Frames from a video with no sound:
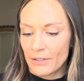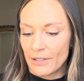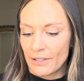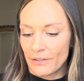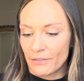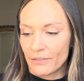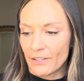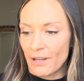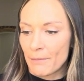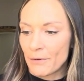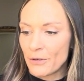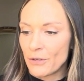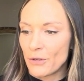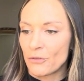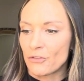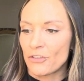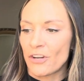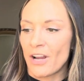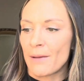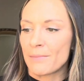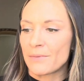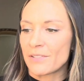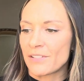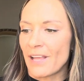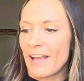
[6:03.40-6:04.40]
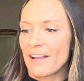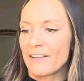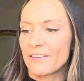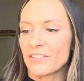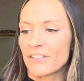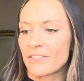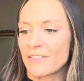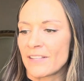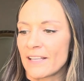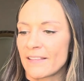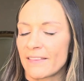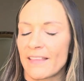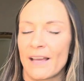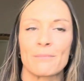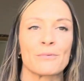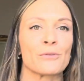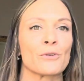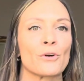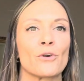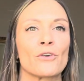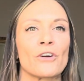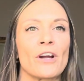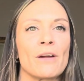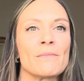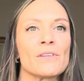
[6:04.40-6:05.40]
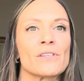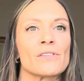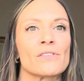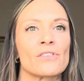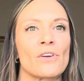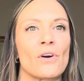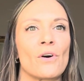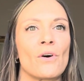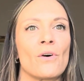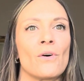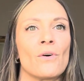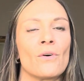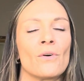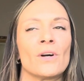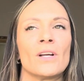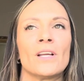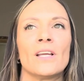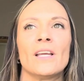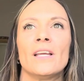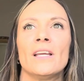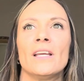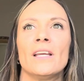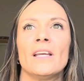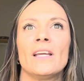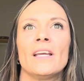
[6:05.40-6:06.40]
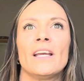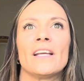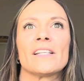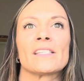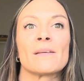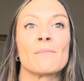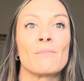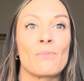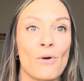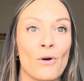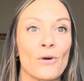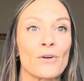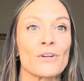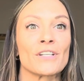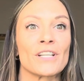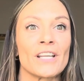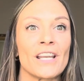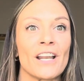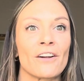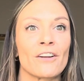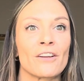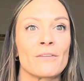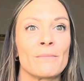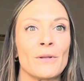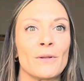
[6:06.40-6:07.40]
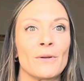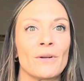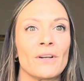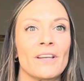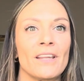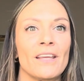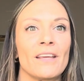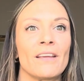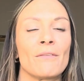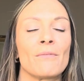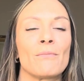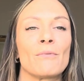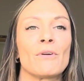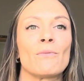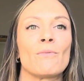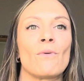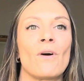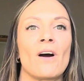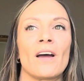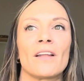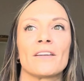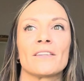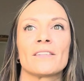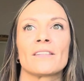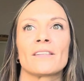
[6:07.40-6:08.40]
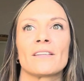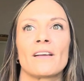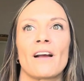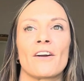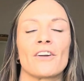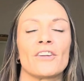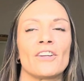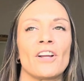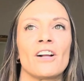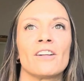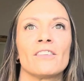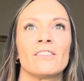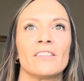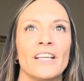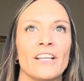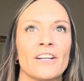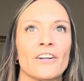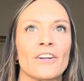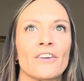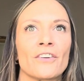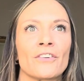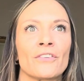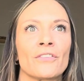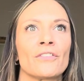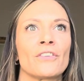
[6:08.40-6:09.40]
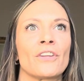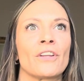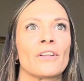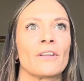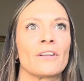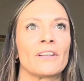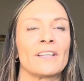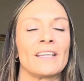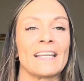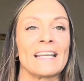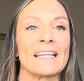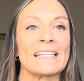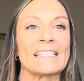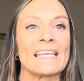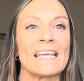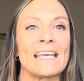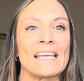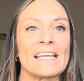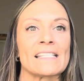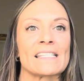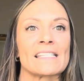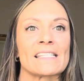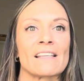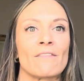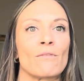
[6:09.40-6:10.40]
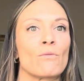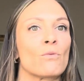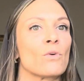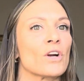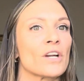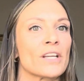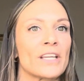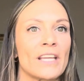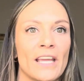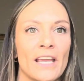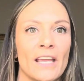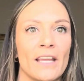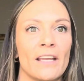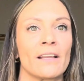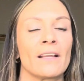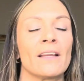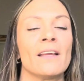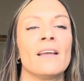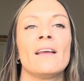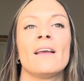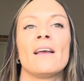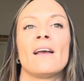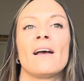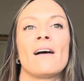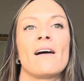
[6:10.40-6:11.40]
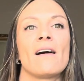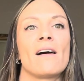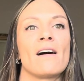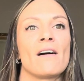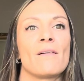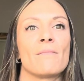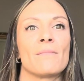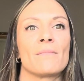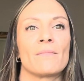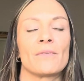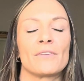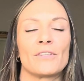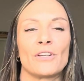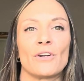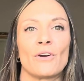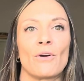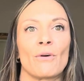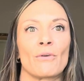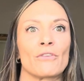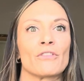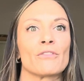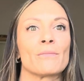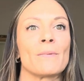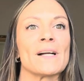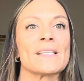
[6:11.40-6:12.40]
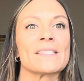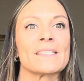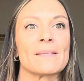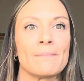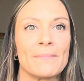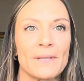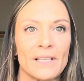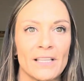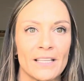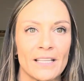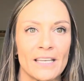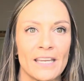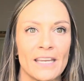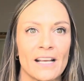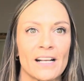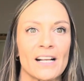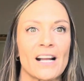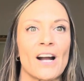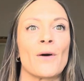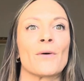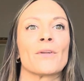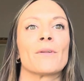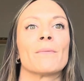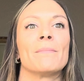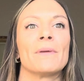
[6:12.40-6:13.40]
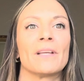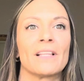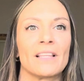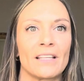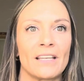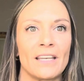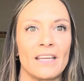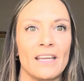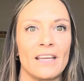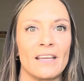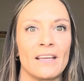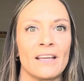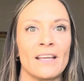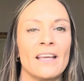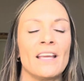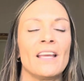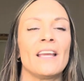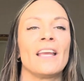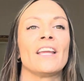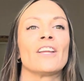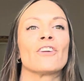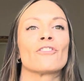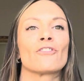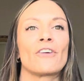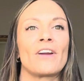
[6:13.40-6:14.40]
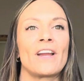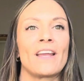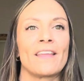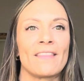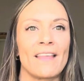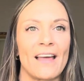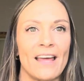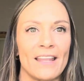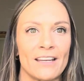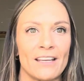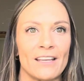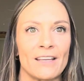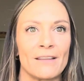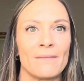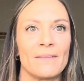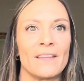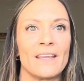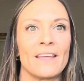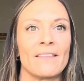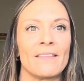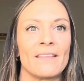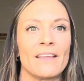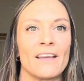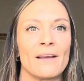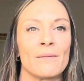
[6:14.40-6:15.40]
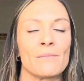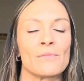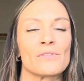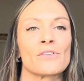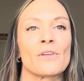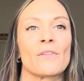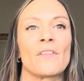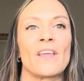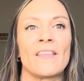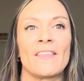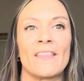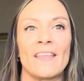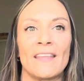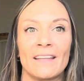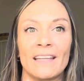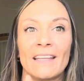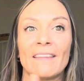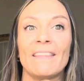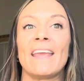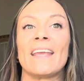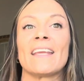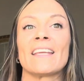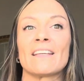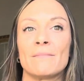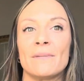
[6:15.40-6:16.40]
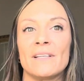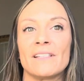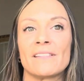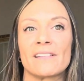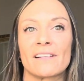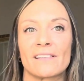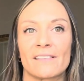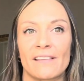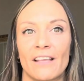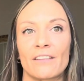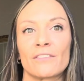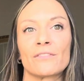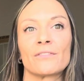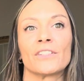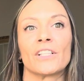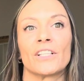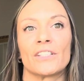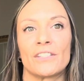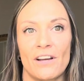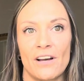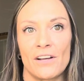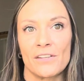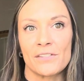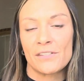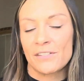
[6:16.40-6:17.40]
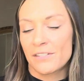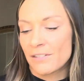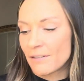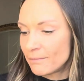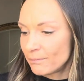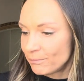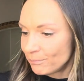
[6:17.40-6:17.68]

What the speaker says: the summer youth jobs, I just think that program is it's important in our community. We want our young leaders to get a taste of working, responsibility, accountability, ingrain that in them so then they can be successful adults.